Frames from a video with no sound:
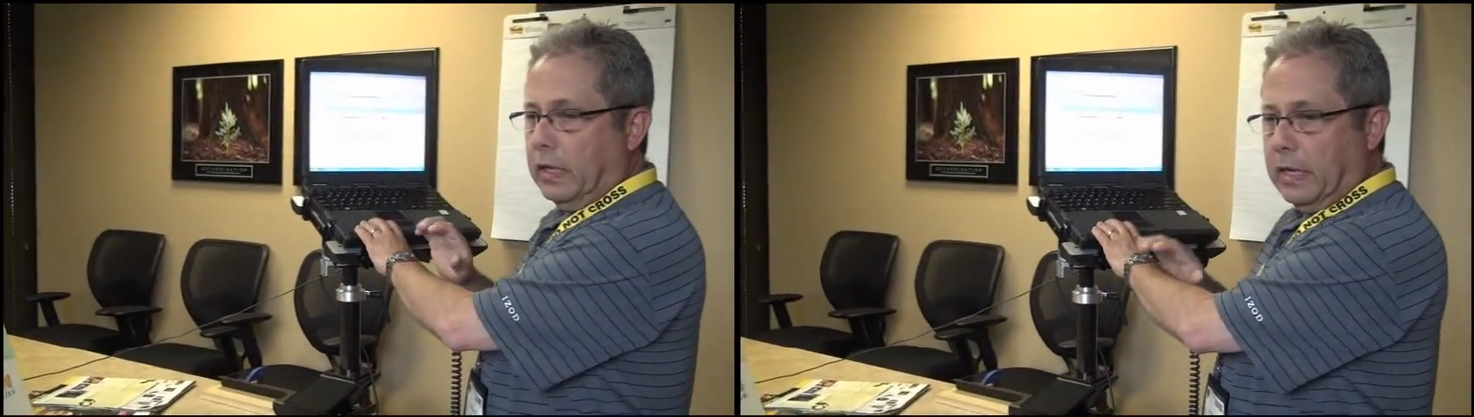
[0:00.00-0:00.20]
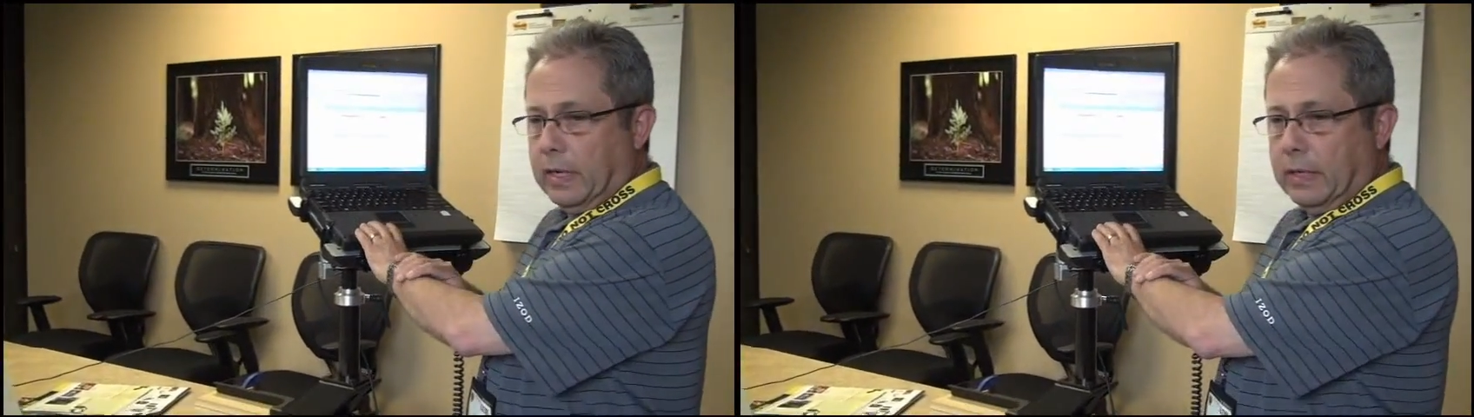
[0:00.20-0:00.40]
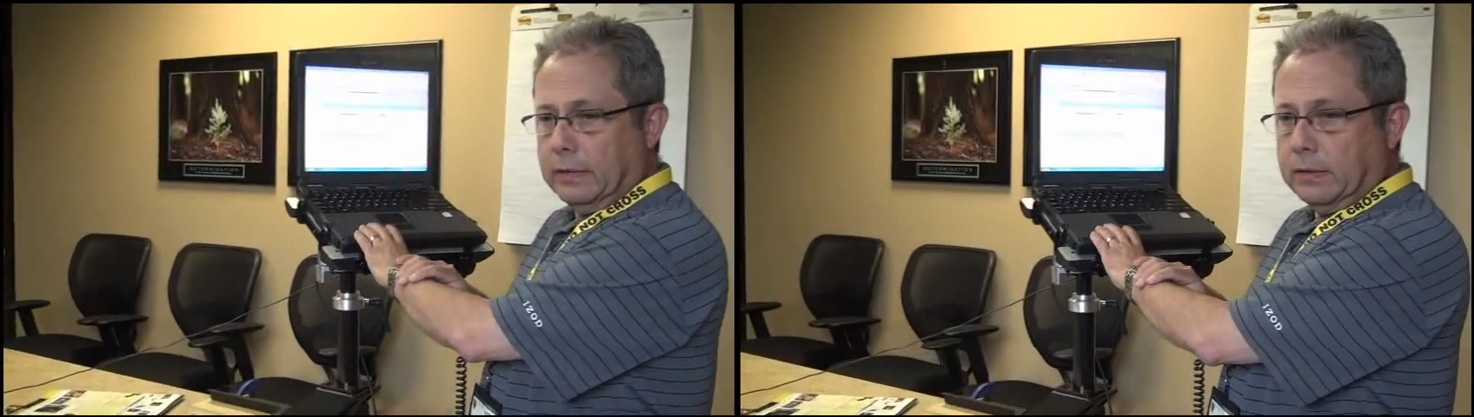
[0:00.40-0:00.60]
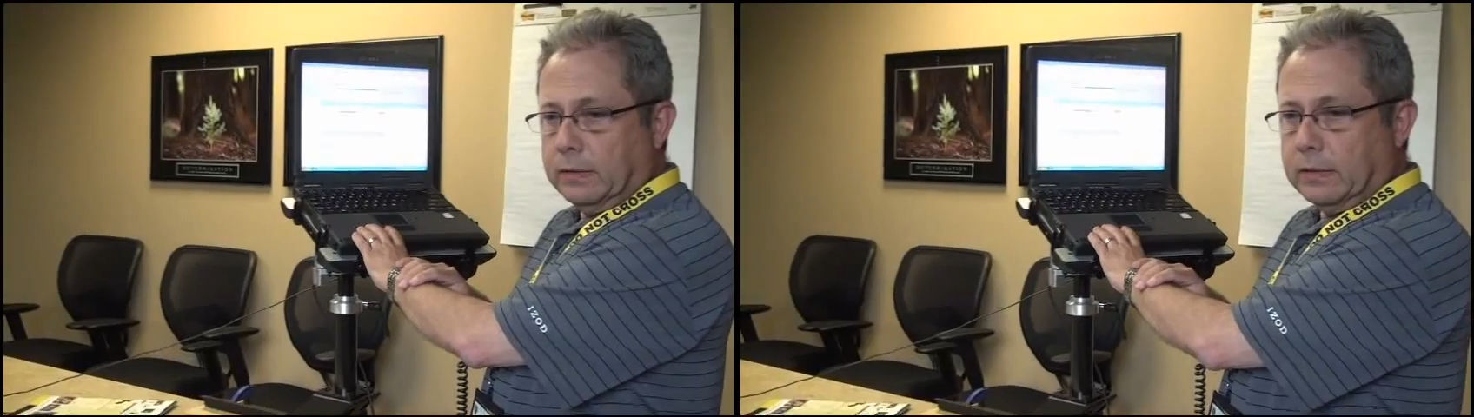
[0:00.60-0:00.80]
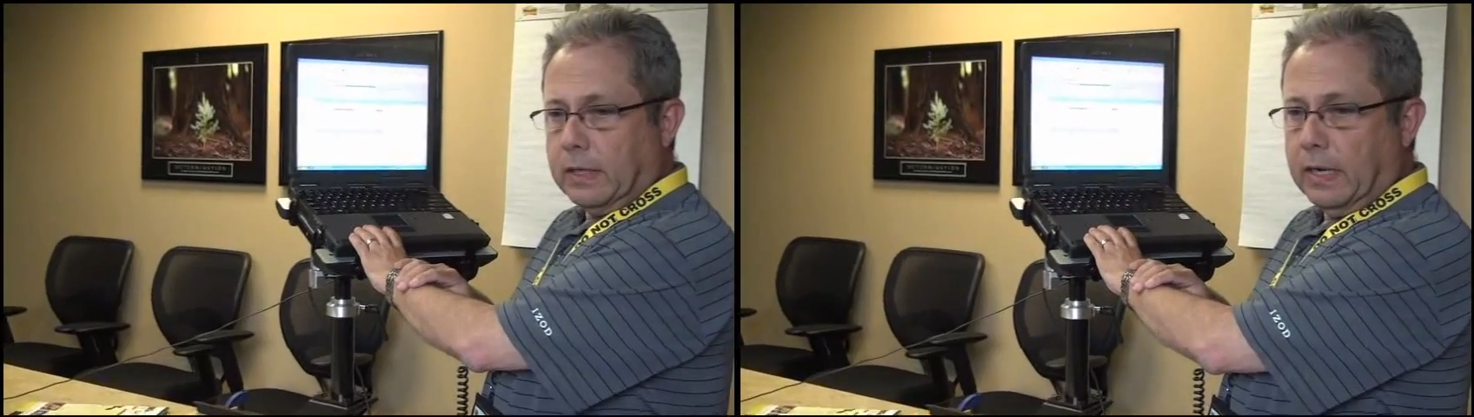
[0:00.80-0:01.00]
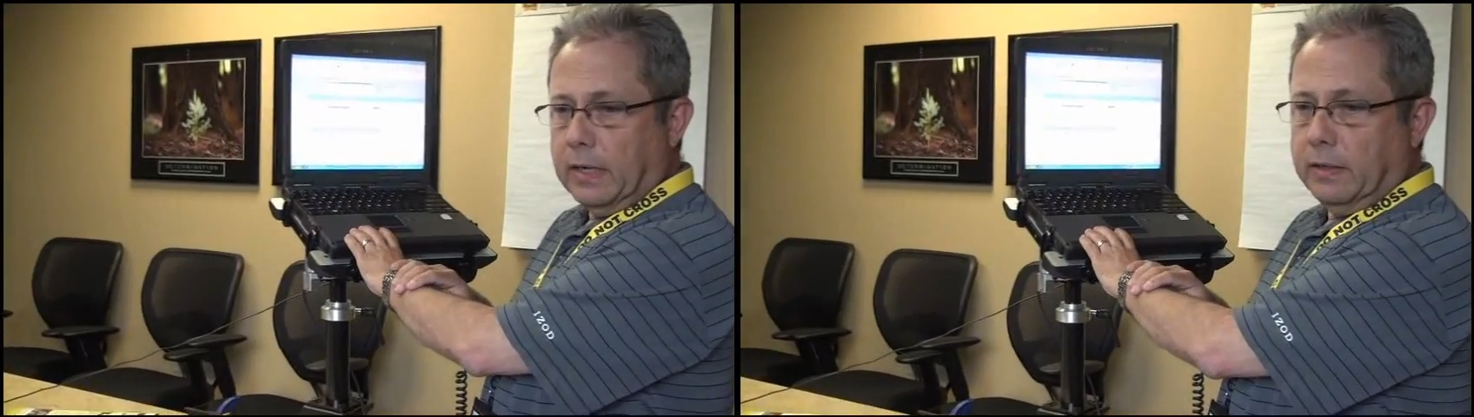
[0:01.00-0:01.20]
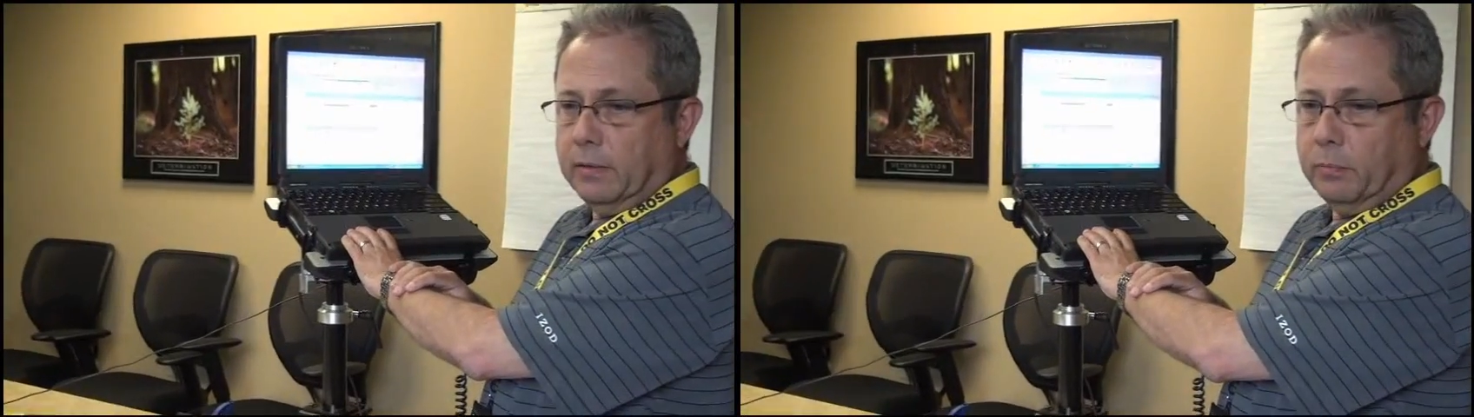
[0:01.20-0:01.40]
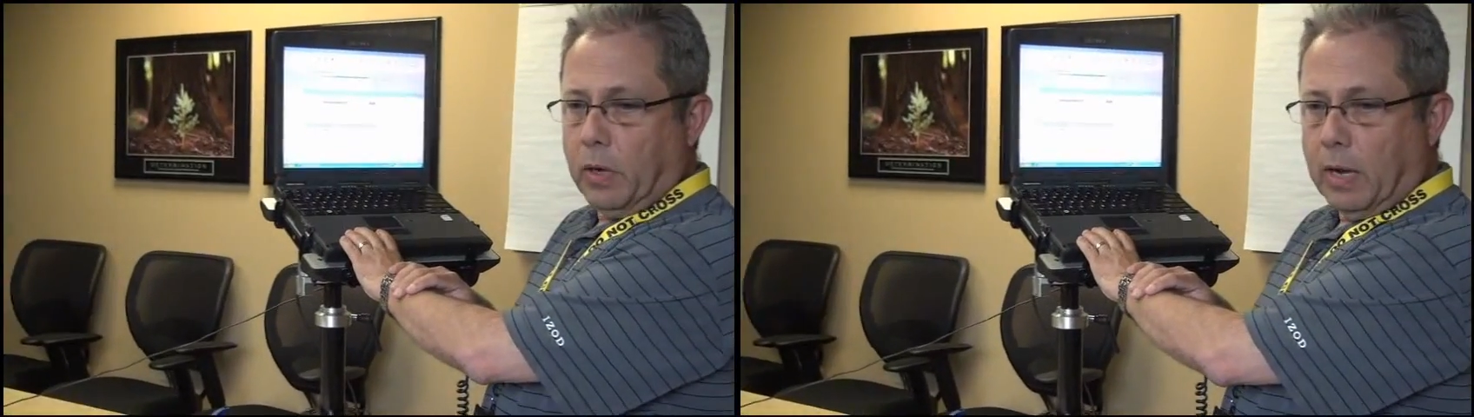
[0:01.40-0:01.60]
has
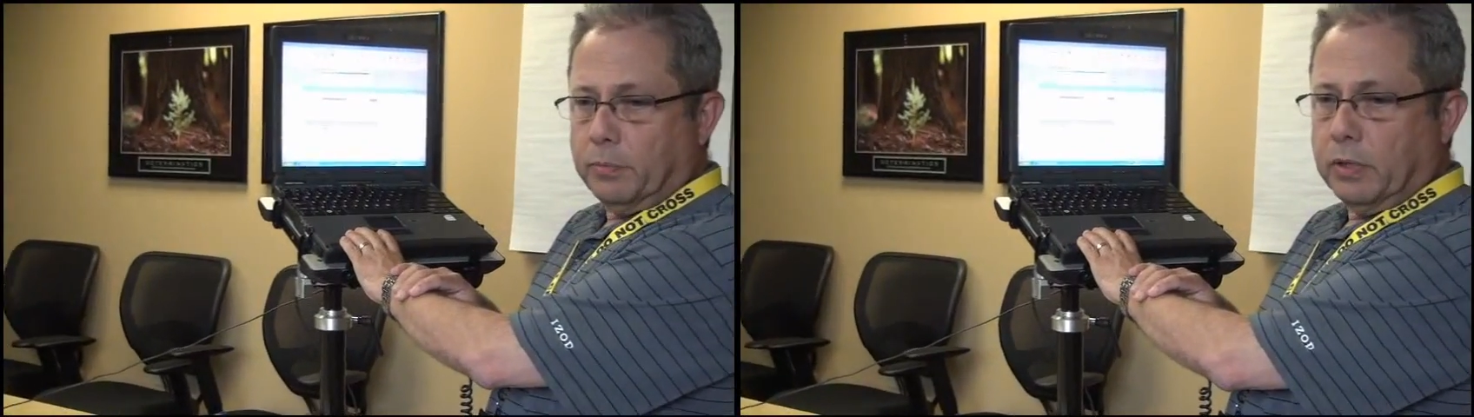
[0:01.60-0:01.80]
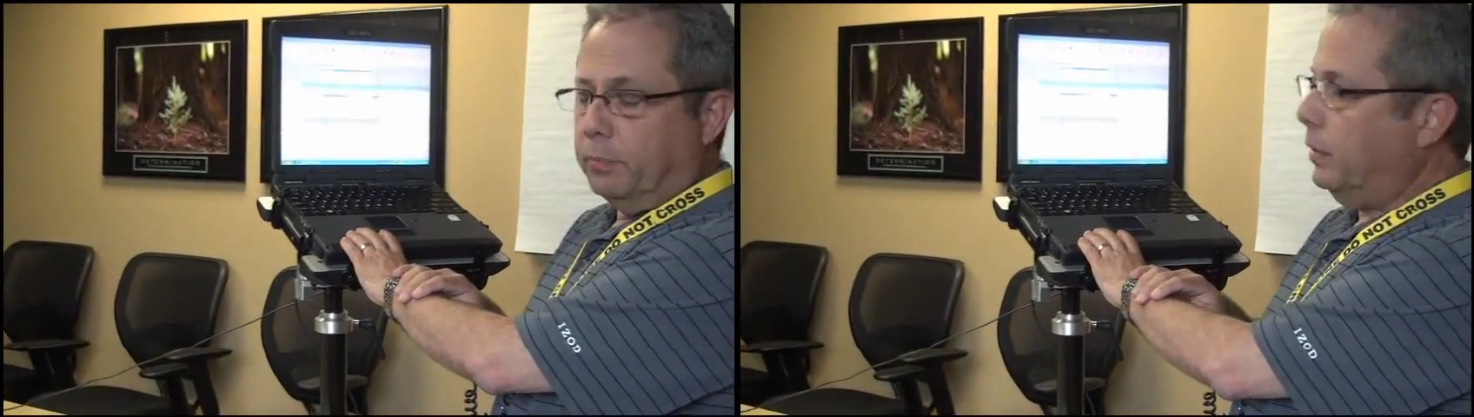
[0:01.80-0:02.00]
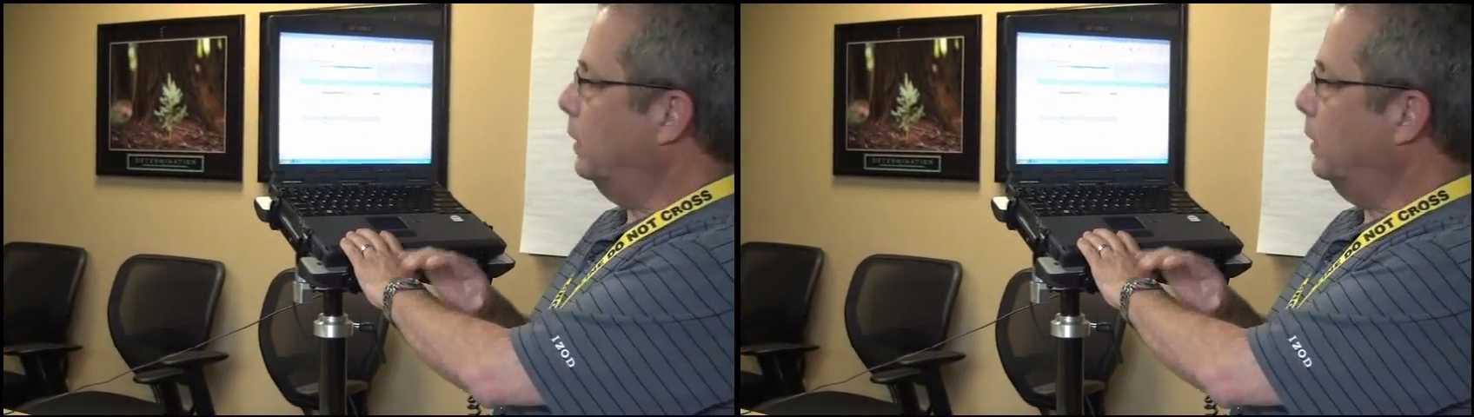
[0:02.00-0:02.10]
scanned pops up in a